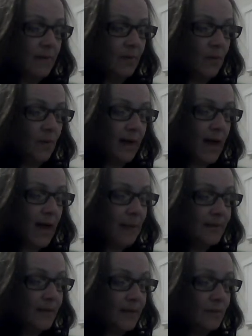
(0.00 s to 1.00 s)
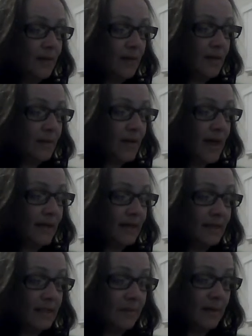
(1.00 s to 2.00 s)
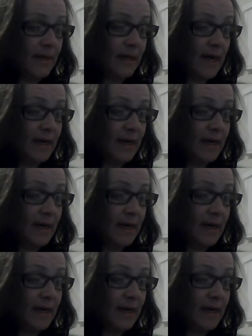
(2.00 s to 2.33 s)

but what happens when the magnet is spinning,